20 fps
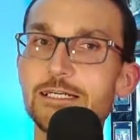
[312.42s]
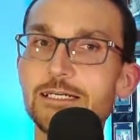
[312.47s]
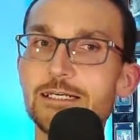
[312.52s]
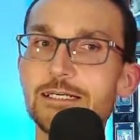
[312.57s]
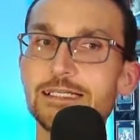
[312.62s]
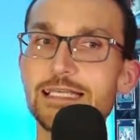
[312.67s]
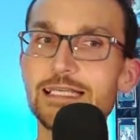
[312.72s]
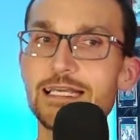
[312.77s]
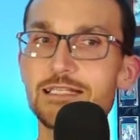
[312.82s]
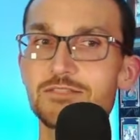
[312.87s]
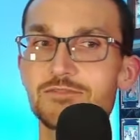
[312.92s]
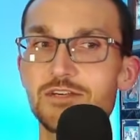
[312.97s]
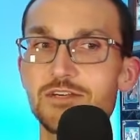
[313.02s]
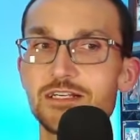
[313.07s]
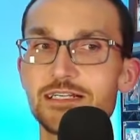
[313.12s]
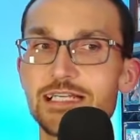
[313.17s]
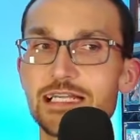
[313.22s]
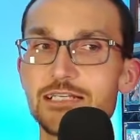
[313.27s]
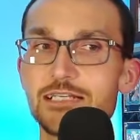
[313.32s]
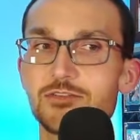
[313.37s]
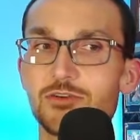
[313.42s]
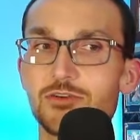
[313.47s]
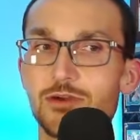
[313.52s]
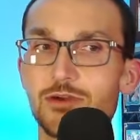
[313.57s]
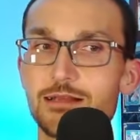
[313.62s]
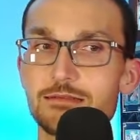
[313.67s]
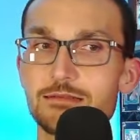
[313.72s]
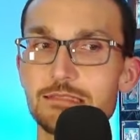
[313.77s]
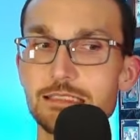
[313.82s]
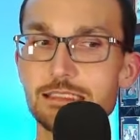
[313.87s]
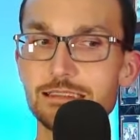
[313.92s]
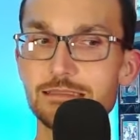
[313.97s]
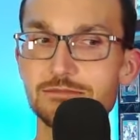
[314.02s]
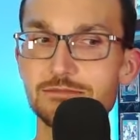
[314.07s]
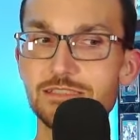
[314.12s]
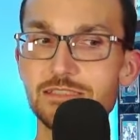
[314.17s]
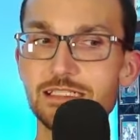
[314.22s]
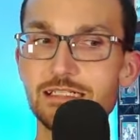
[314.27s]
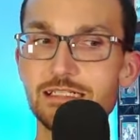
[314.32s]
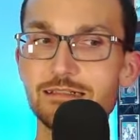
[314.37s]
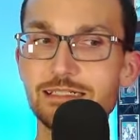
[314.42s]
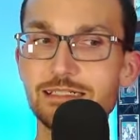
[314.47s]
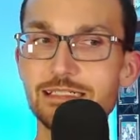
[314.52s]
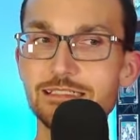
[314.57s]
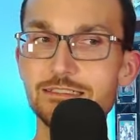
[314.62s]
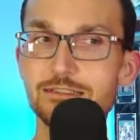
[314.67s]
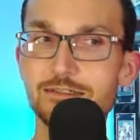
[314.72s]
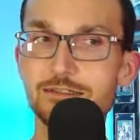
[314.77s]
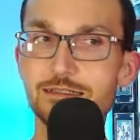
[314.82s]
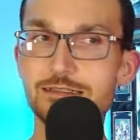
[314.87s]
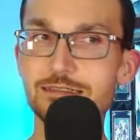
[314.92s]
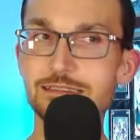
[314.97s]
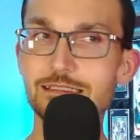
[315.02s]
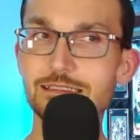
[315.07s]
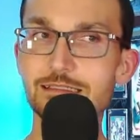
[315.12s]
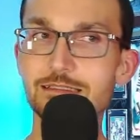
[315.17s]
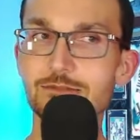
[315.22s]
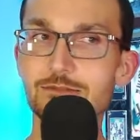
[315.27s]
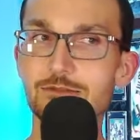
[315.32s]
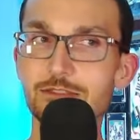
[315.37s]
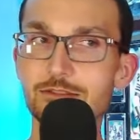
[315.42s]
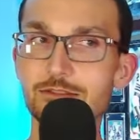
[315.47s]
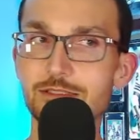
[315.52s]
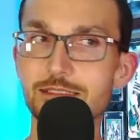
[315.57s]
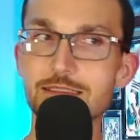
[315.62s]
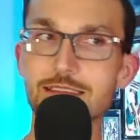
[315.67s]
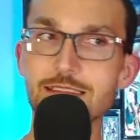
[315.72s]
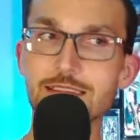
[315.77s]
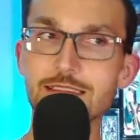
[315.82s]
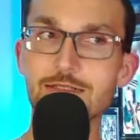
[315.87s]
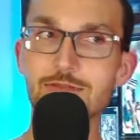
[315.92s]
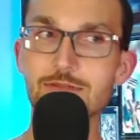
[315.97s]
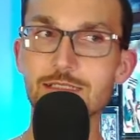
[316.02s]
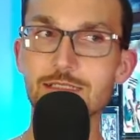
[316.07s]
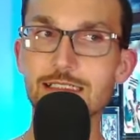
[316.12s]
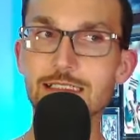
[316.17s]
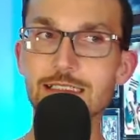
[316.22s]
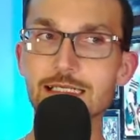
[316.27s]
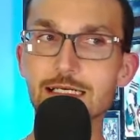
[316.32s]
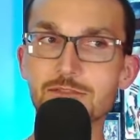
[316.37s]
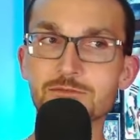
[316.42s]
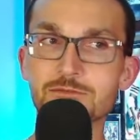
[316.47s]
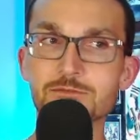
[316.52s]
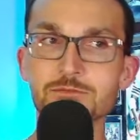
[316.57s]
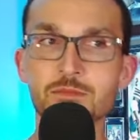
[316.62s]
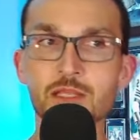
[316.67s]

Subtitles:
yeah, it's very interesting. Very interesting how they want to run this out right now.